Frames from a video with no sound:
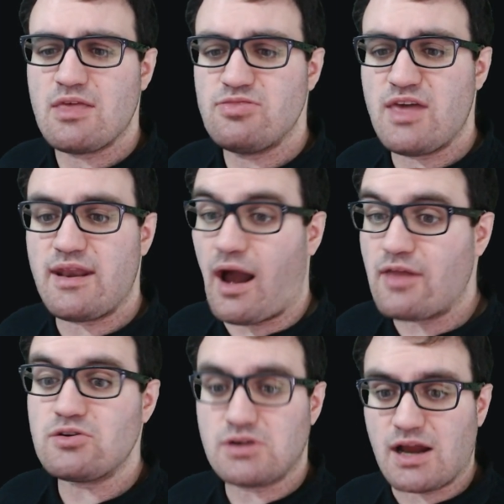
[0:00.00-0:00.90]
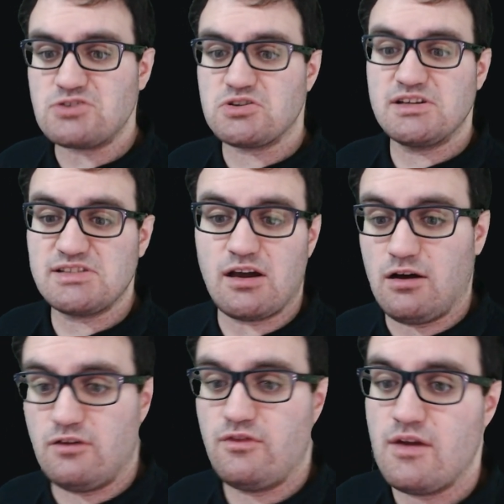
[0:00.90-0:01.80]
than other countries
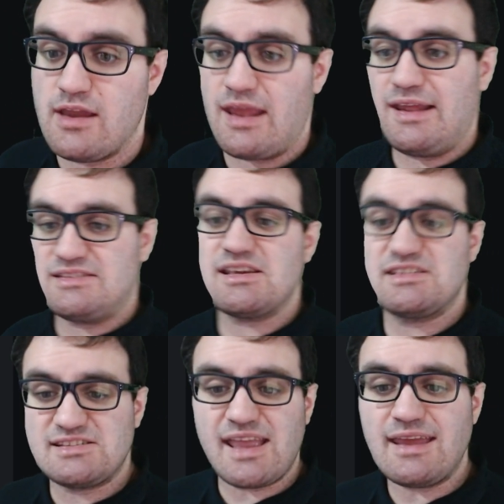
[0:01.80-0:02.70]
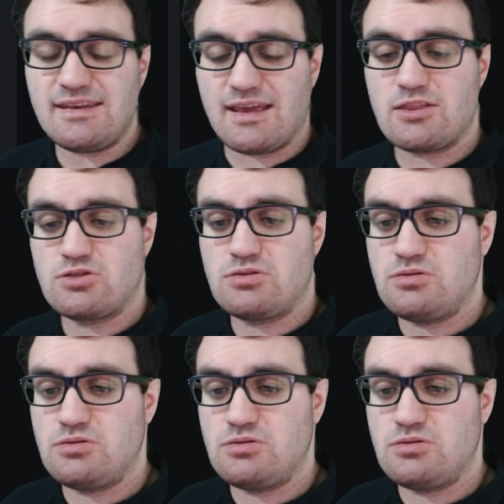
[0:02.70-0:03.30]
of its standing,